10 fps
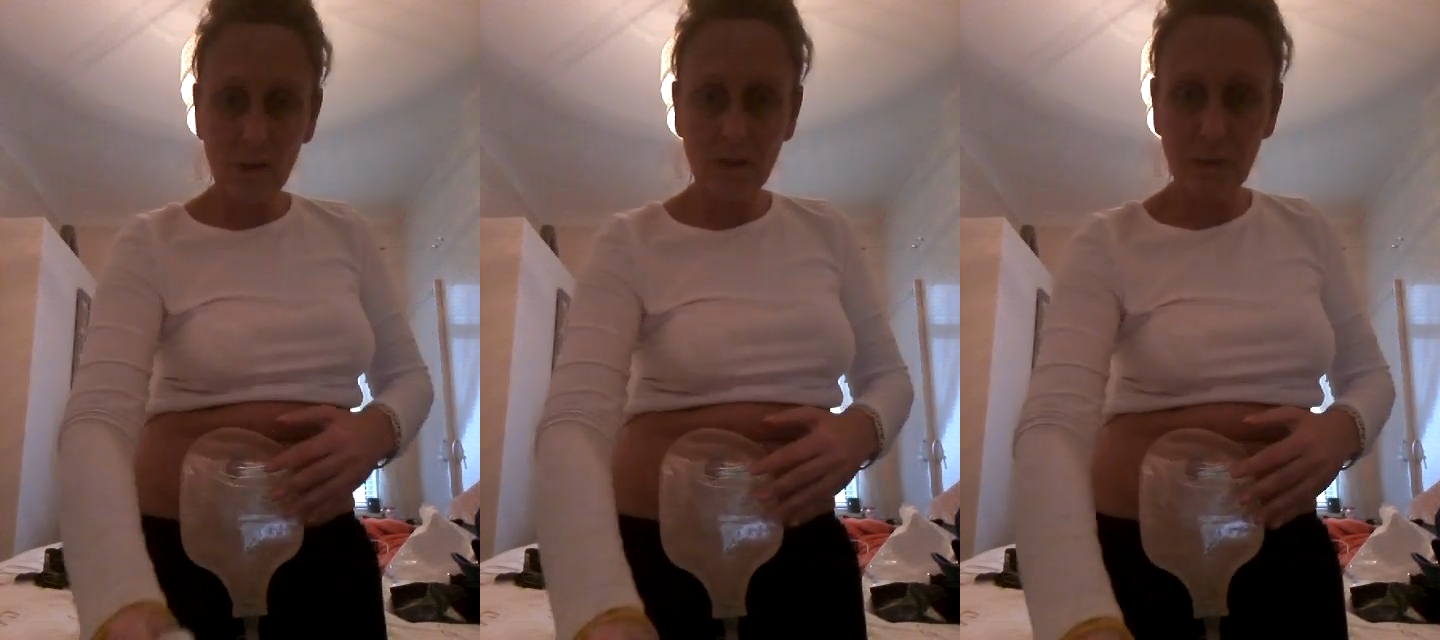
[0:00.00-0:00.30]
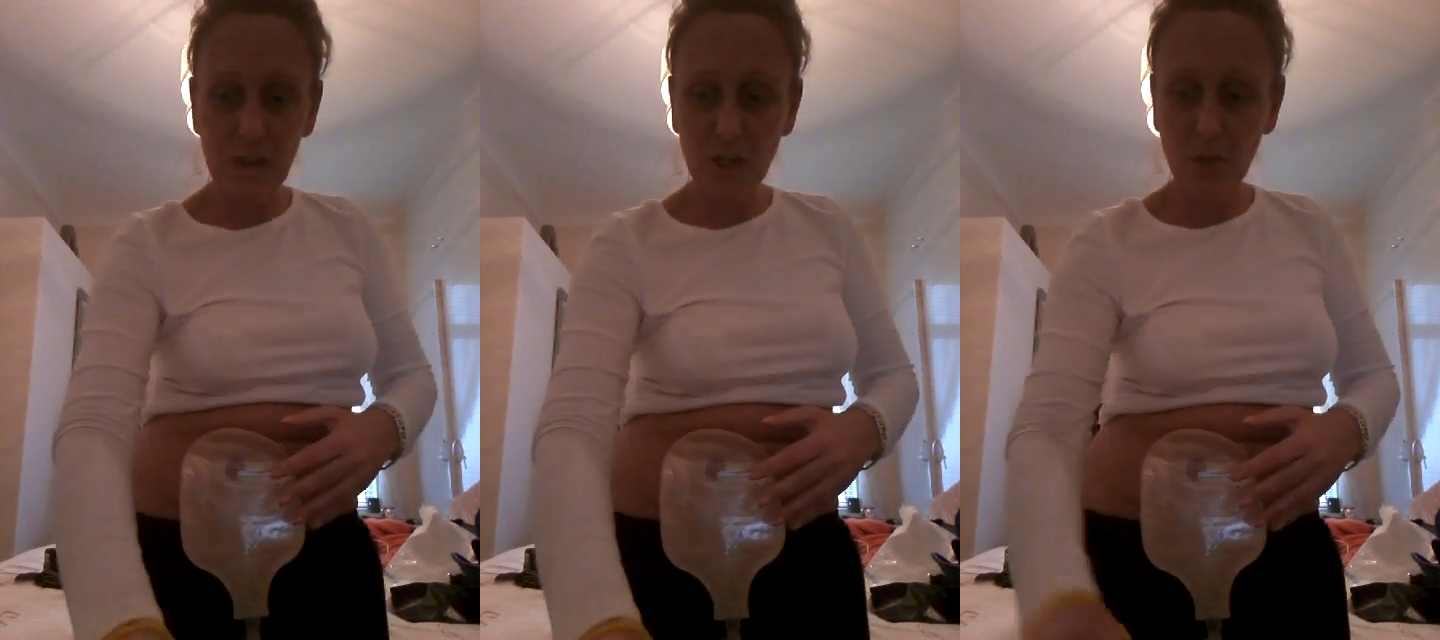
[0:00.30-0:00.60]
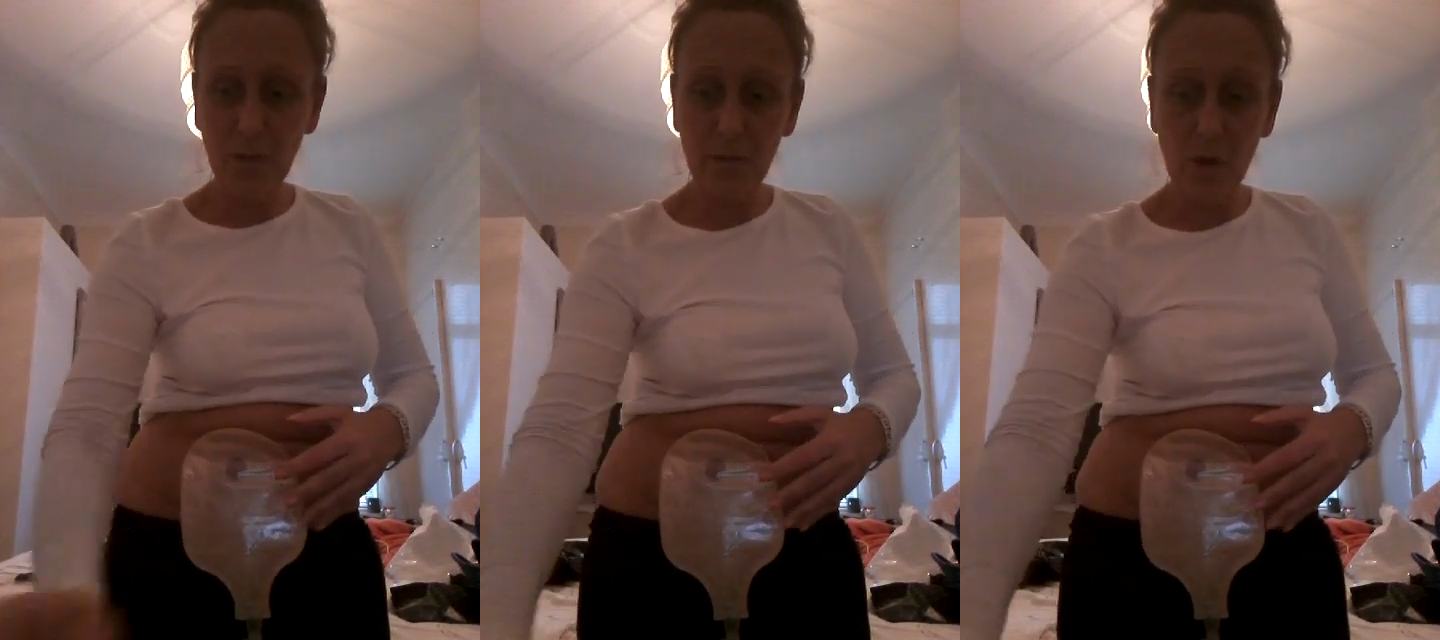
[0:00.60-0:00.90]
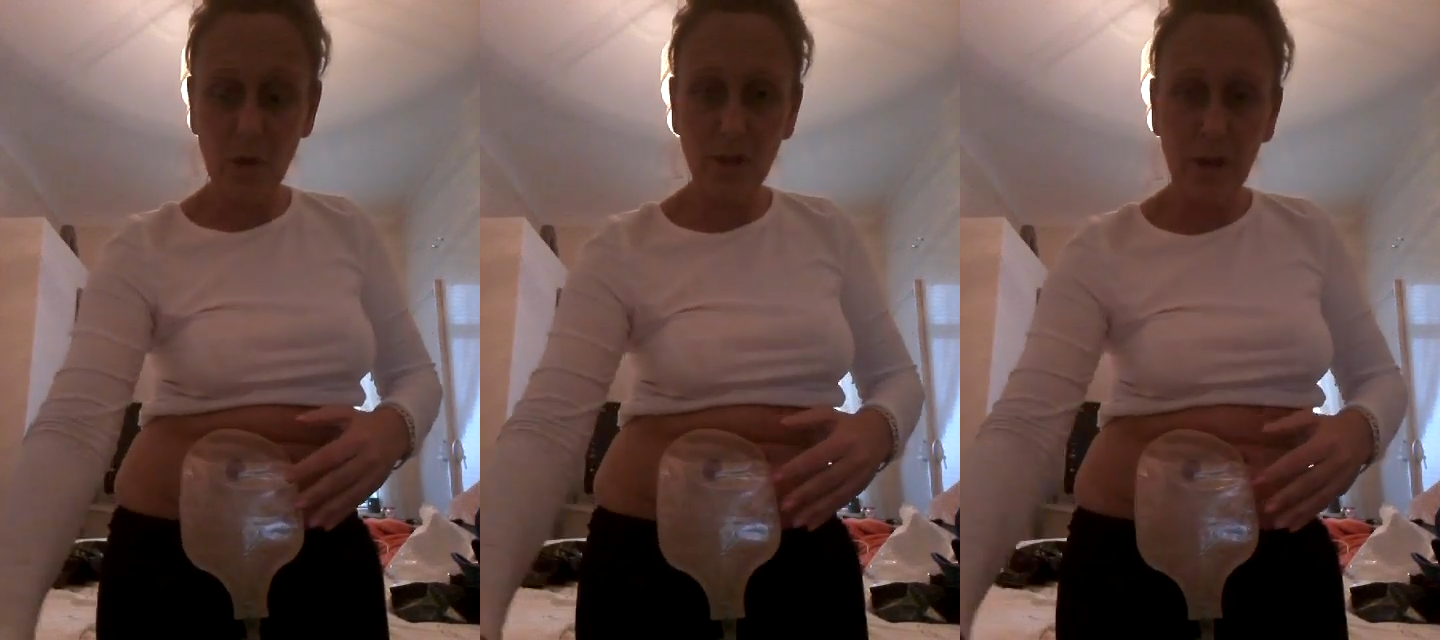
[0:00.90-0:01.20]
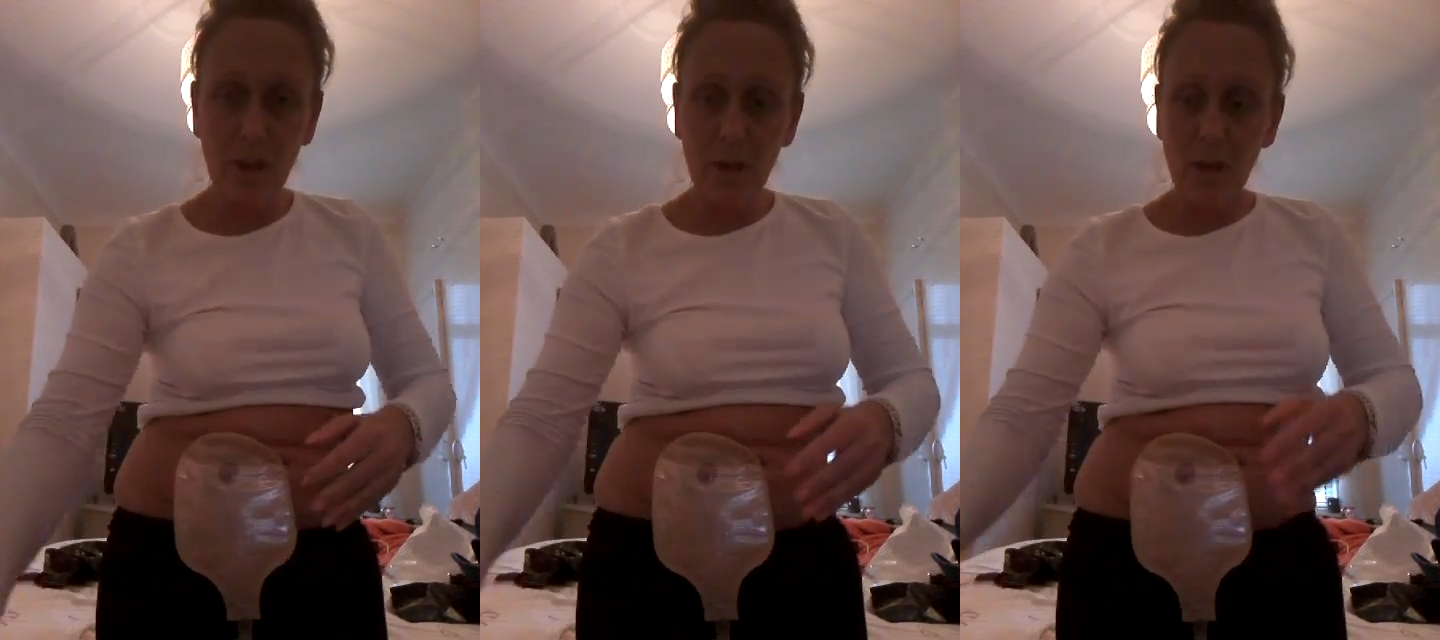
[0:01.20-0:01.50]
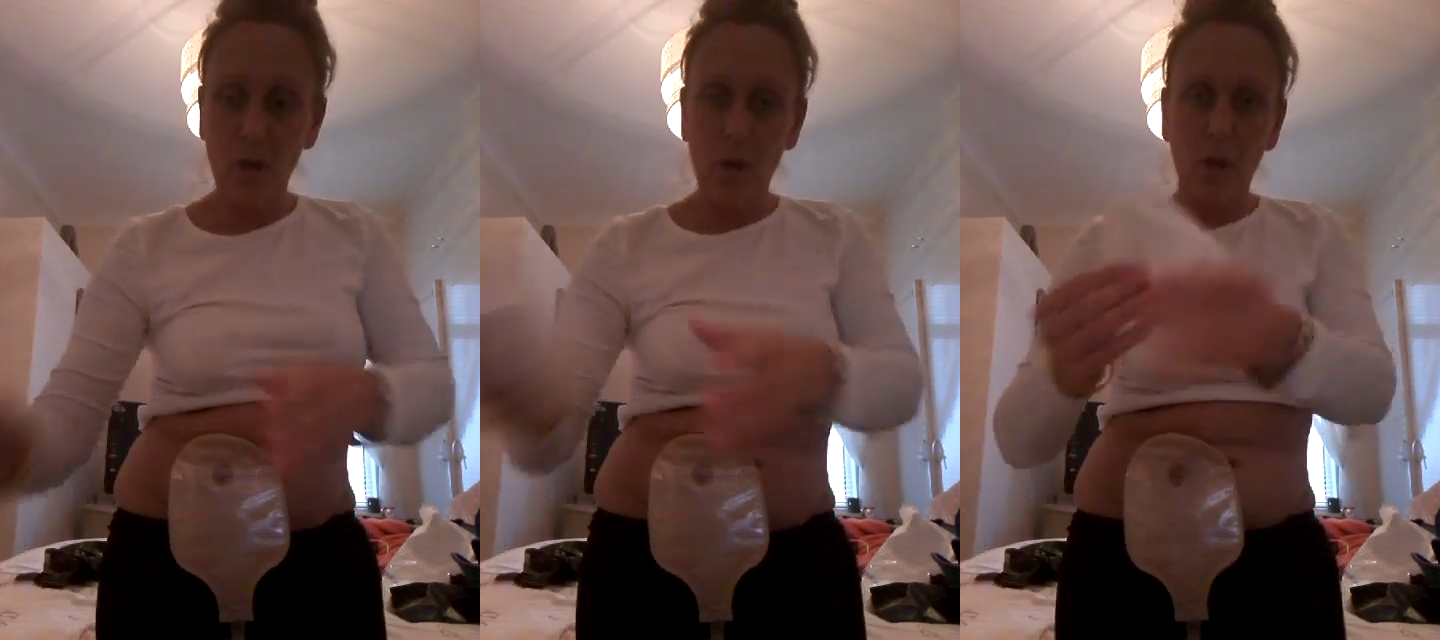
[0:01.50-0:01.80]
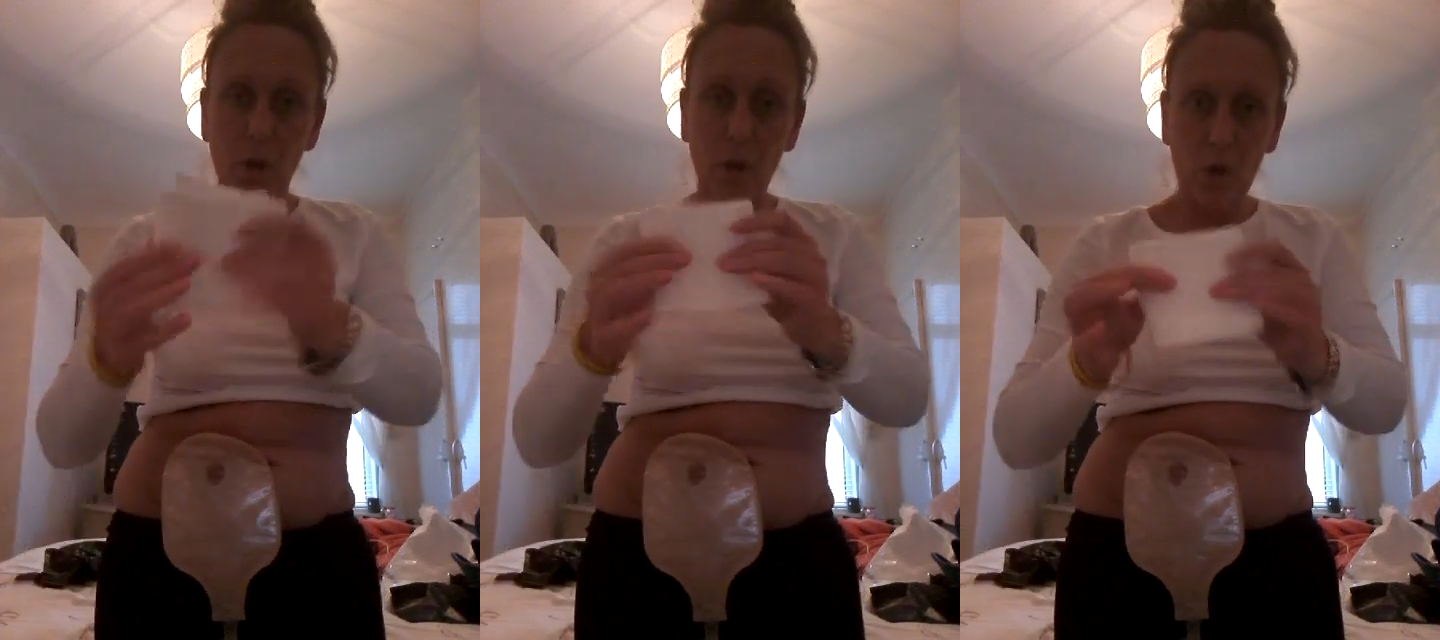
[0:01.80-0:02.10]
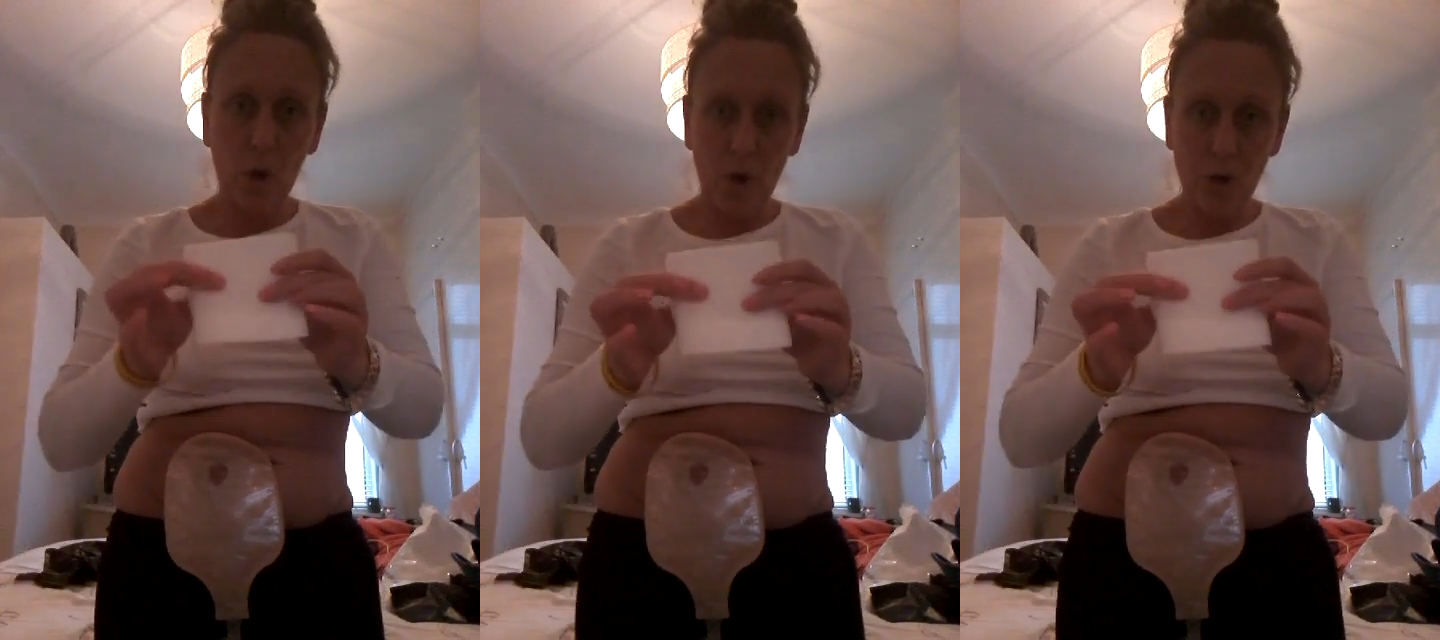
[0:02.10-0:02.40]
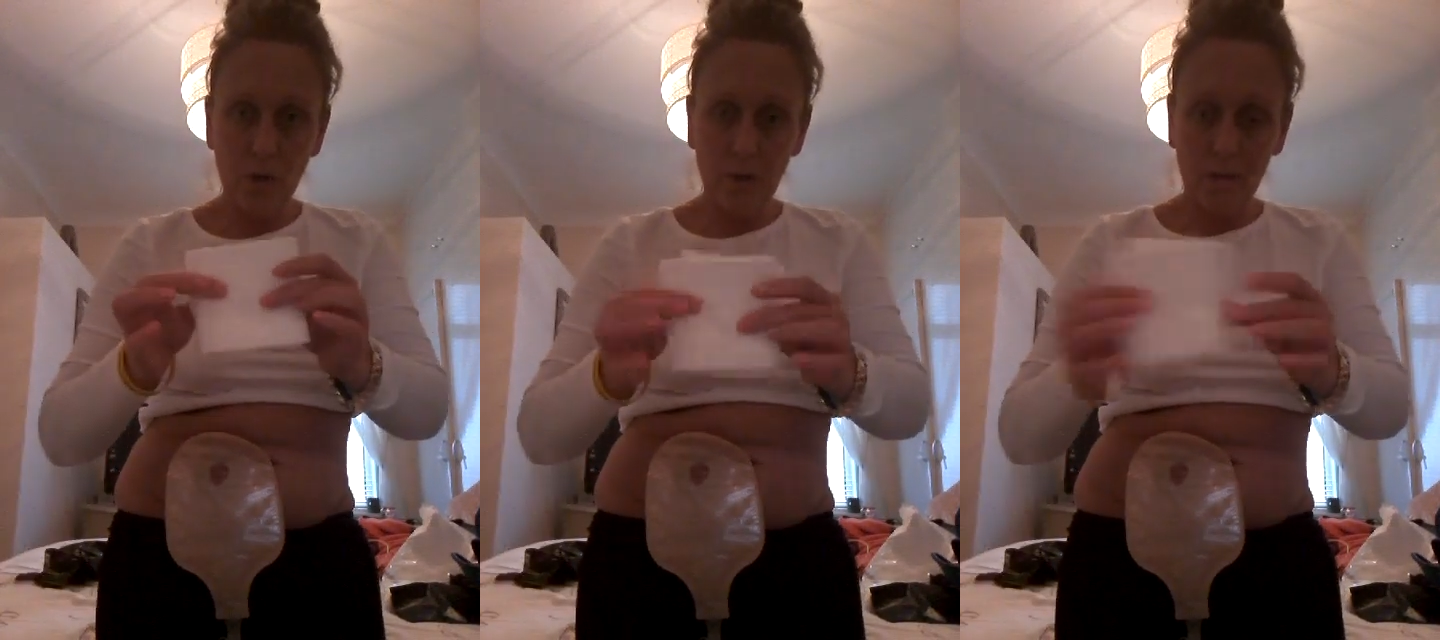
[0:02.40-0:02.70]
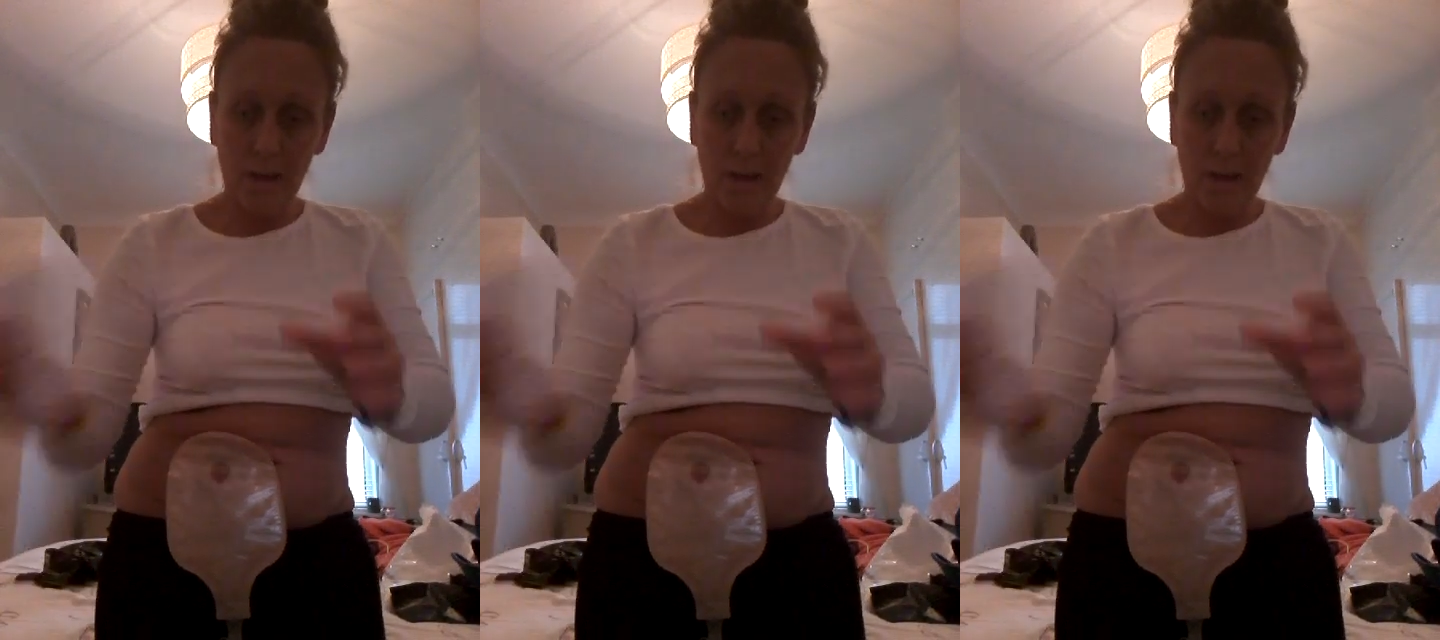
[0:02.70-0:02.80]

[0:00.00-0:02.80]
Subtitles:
to make sure you've got gauze